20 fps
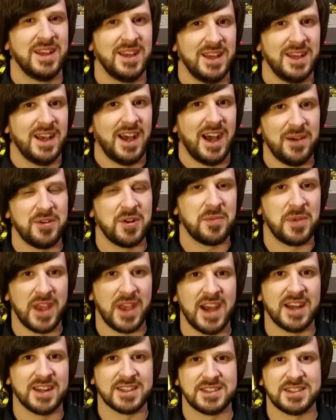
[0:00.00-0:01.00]
I'm going to be
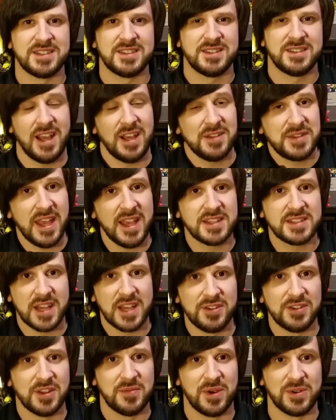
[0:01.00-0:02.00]
honest, I'll take Zelda
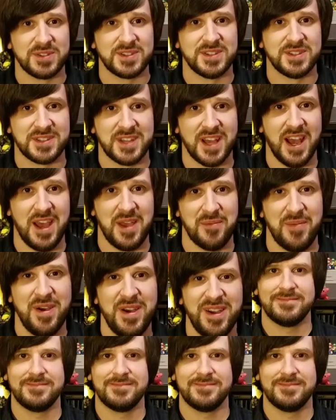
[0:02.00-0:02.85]
most of the time.